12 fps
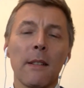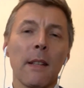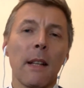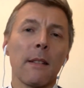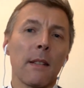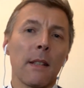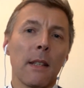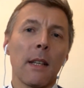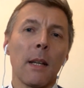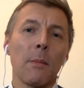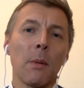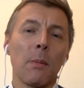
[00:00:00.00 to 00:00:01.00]
sensing
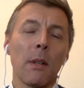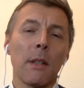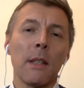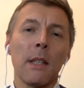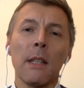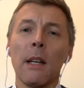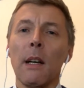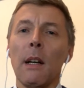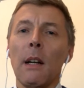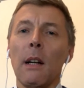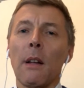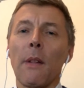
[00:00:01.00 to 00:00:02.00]
capability
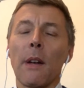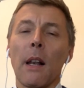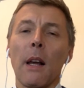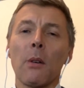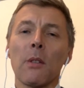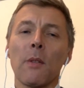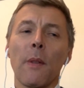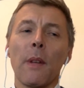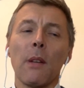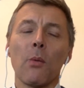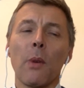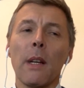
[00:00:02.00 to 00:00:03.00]
that allows
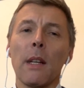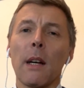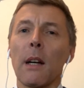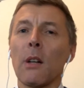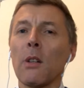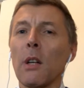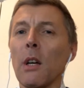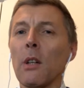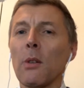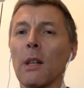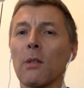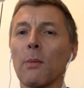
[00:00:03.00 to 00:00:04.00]
the radar
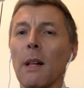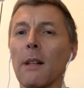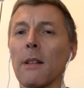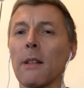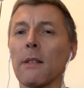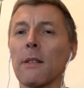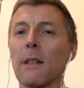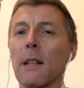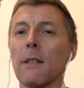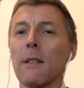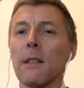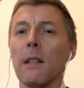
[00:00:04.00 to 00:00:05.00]
to as well
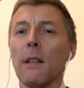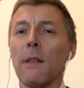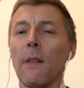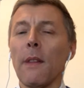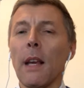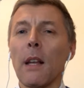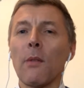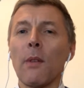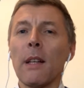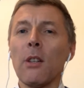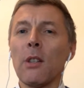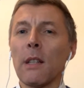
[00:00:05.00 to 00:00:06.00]
sense in the
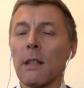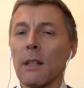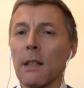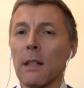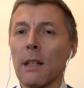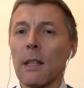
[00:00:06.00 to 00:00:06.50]
elevation uh,